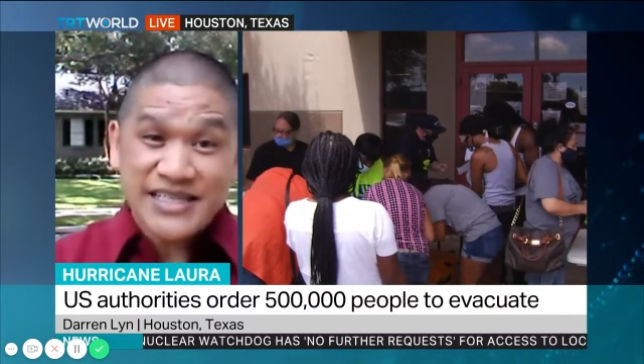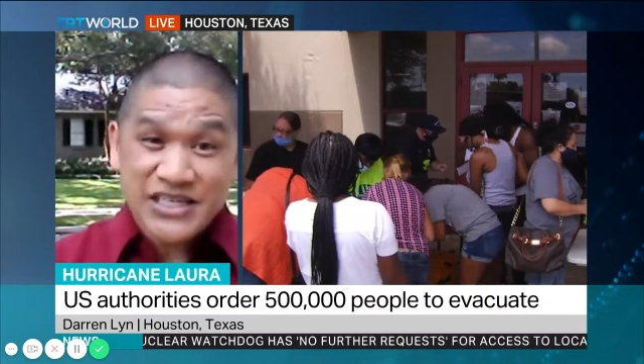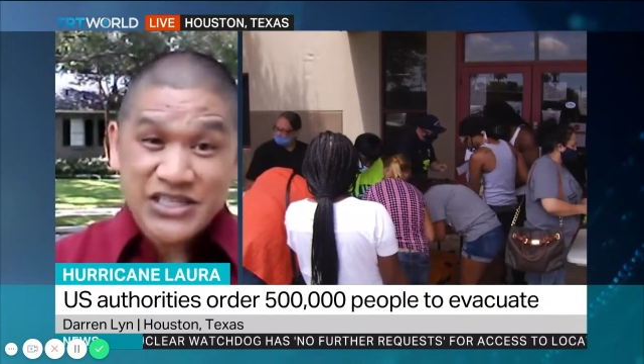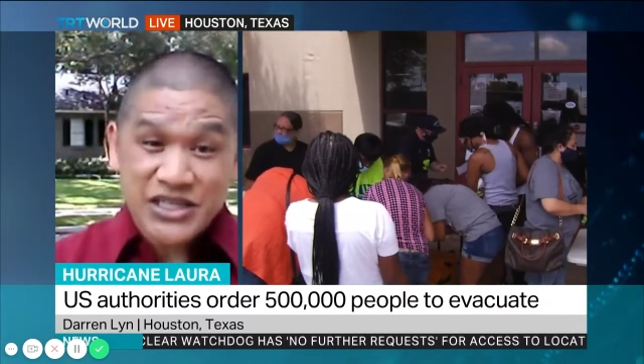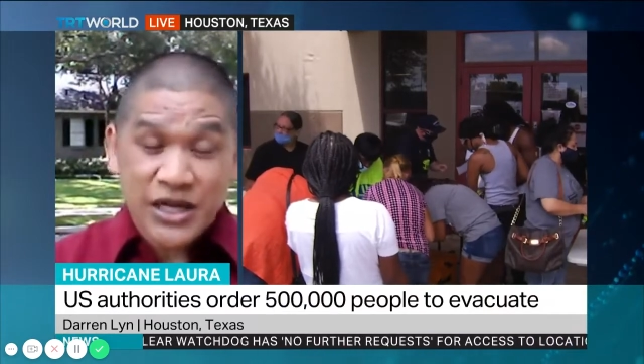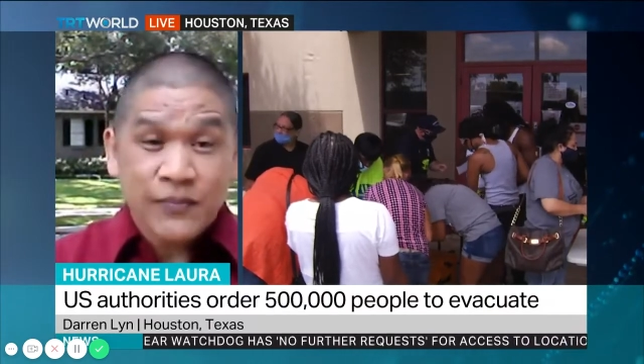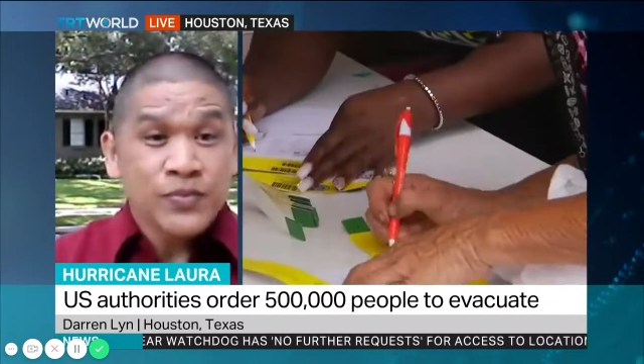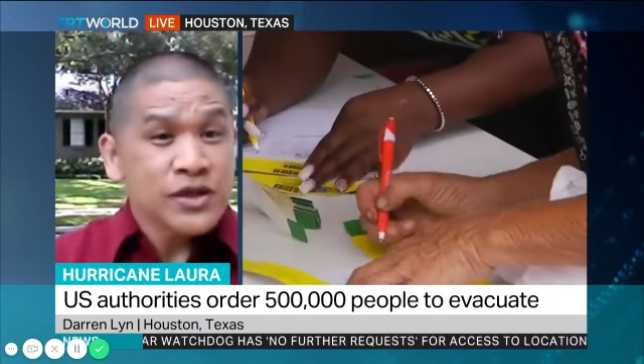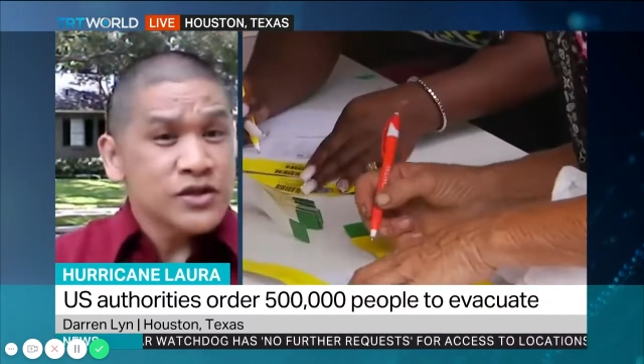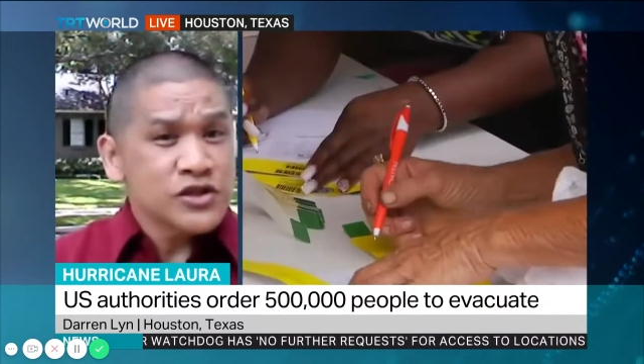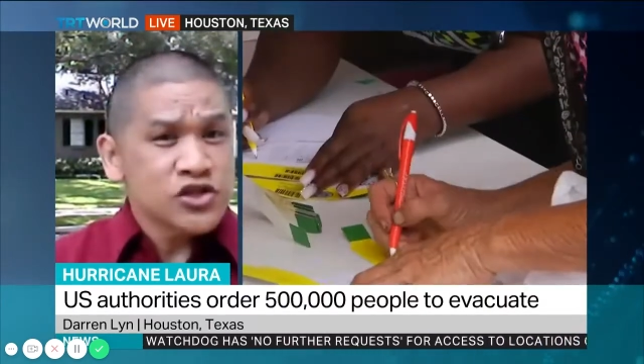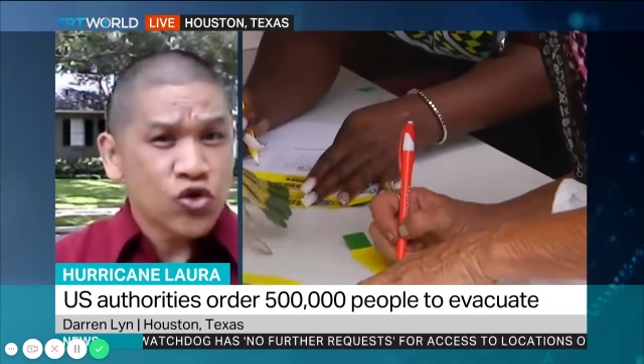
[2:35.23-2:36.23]
In
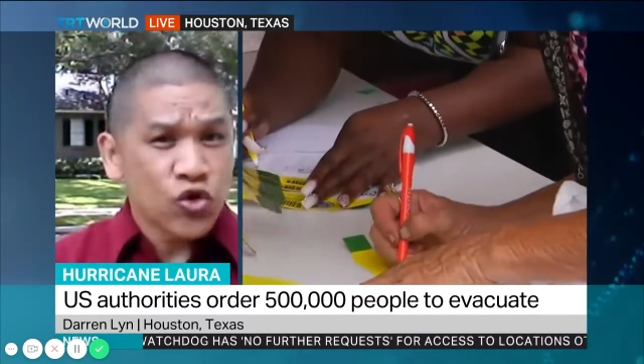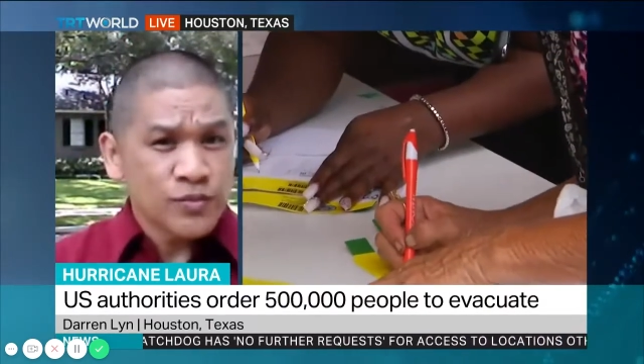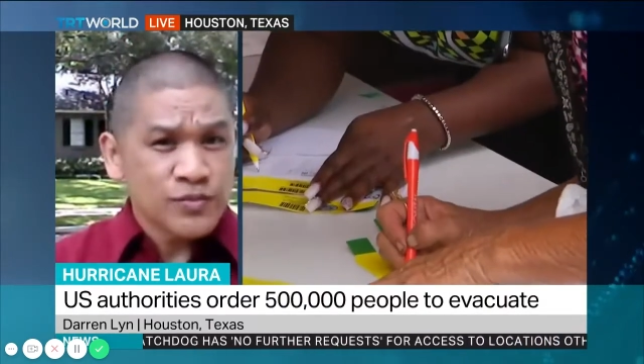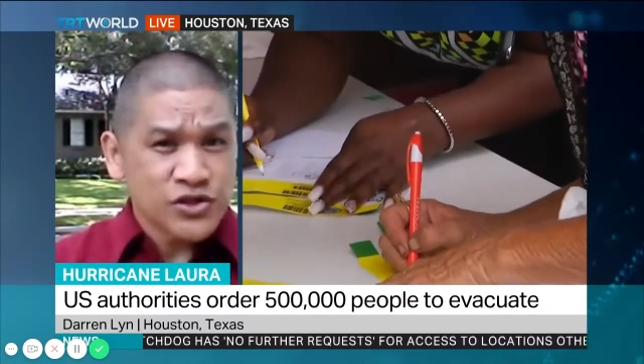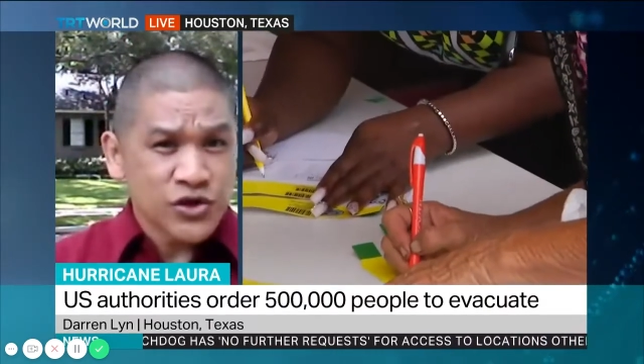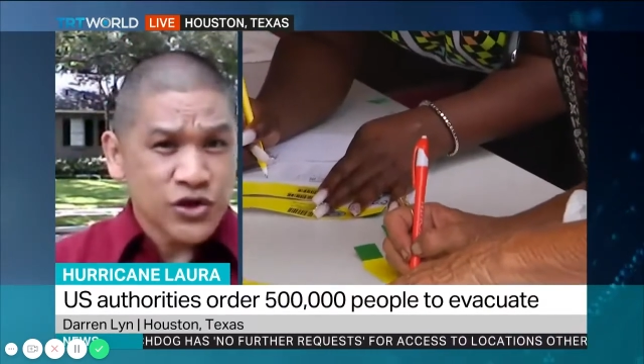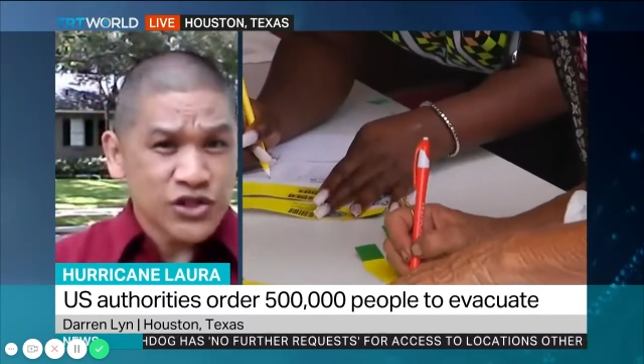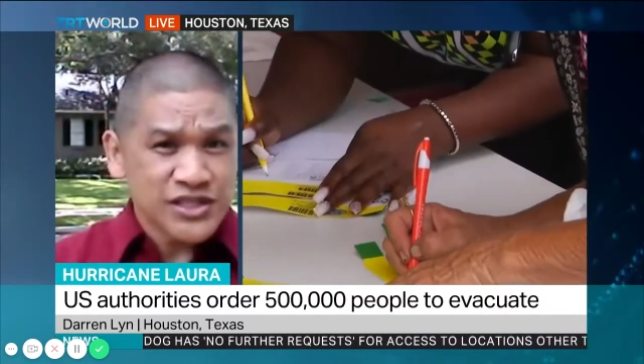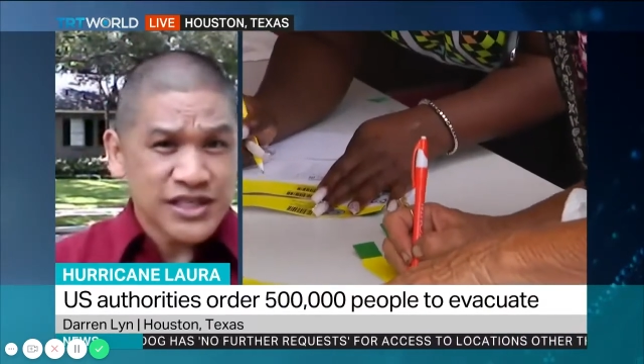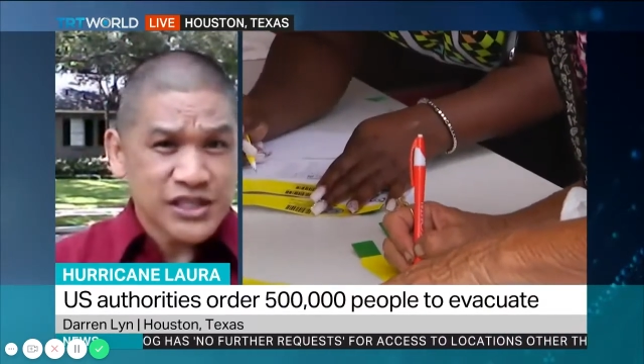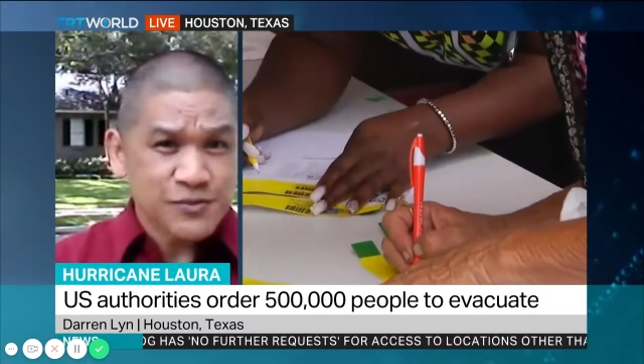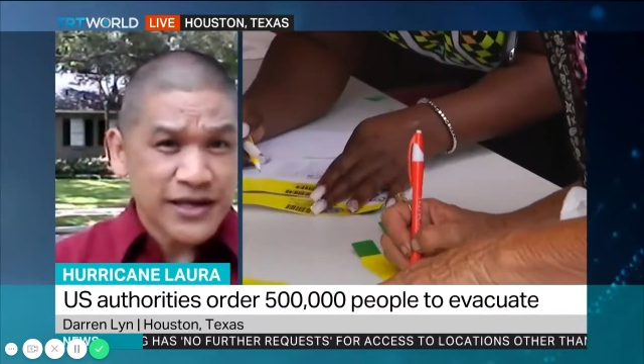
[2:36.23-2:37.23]
addition, the storm
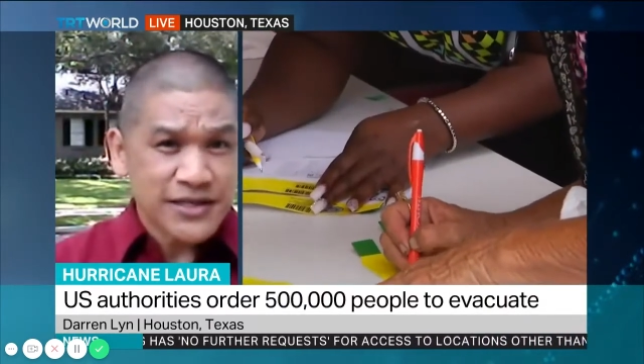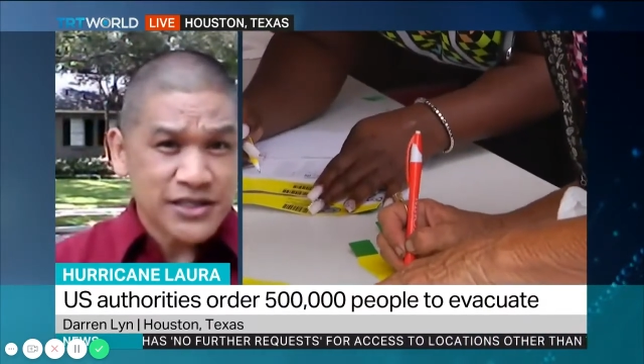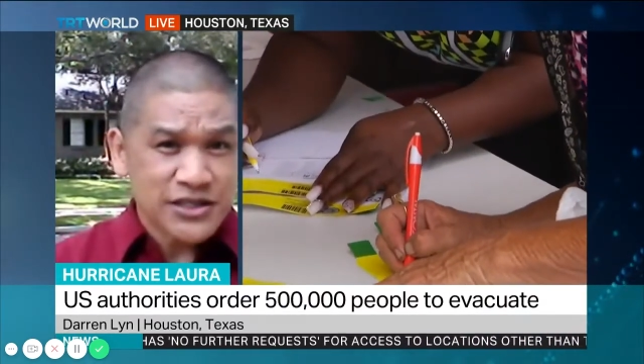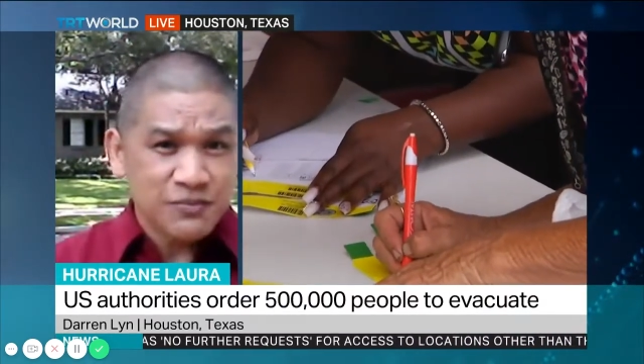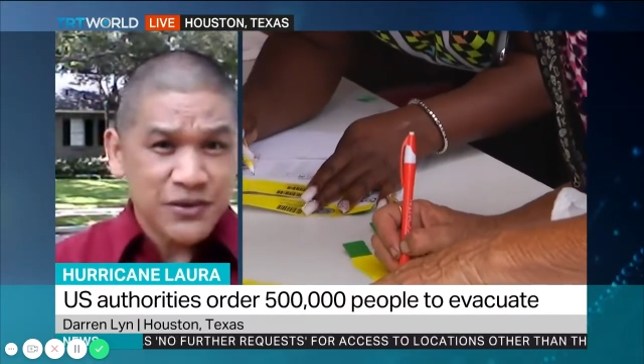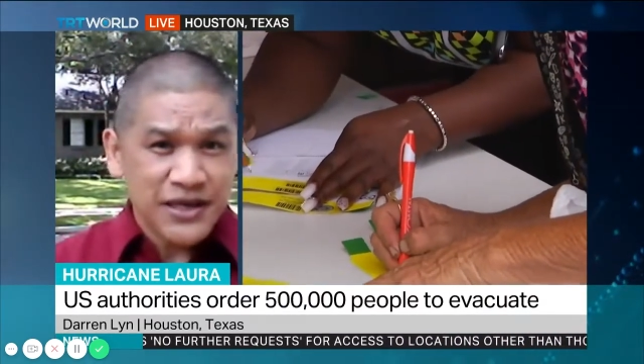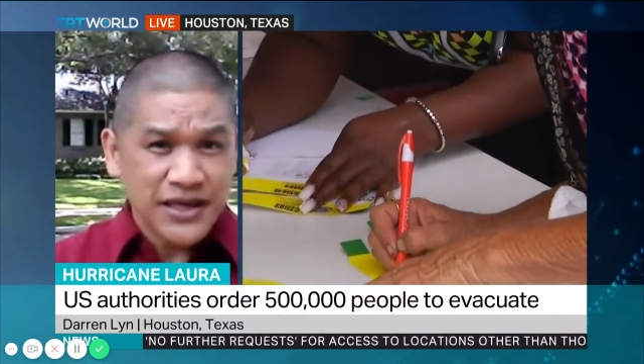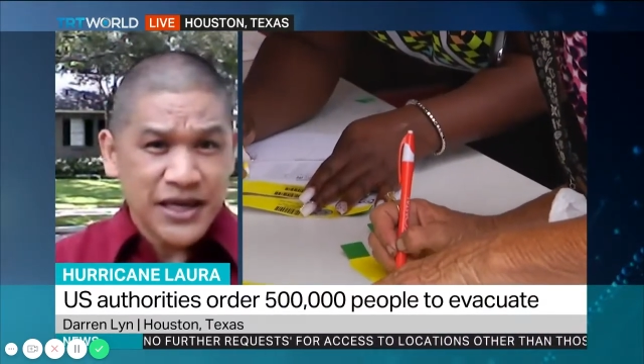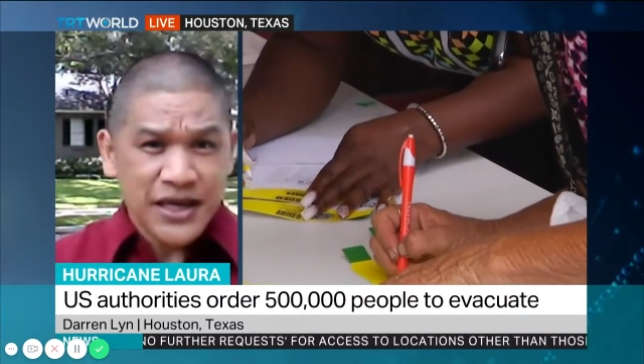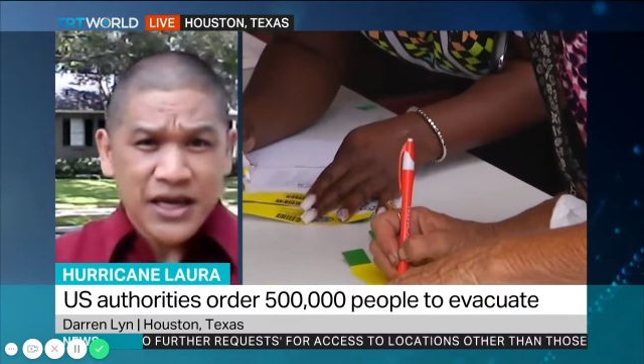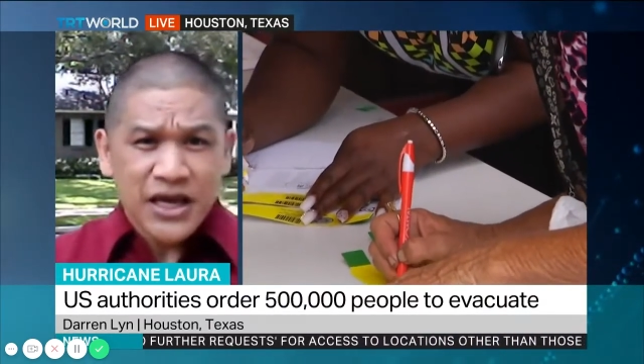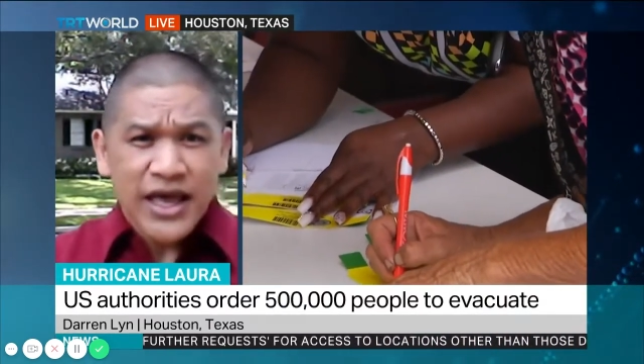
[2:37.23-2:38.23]
surge is expected to
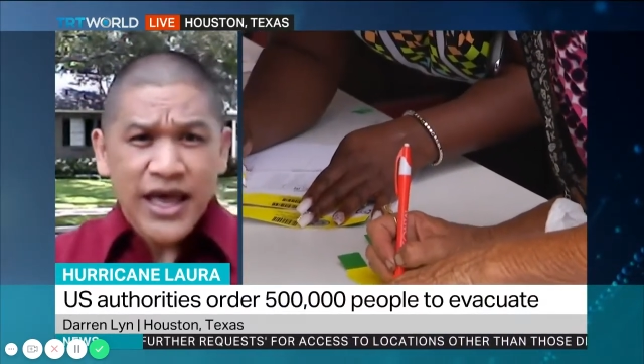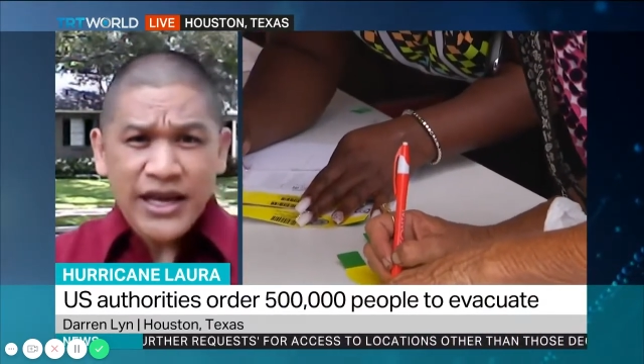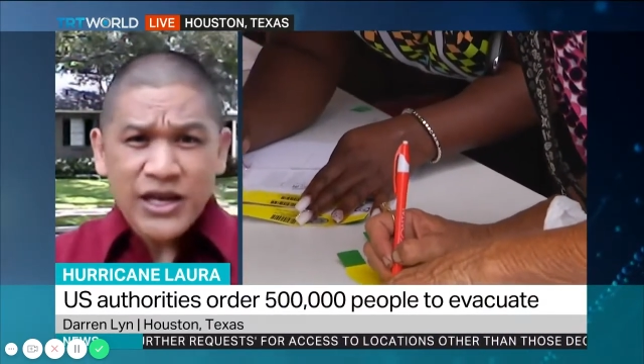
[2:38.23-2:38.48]
be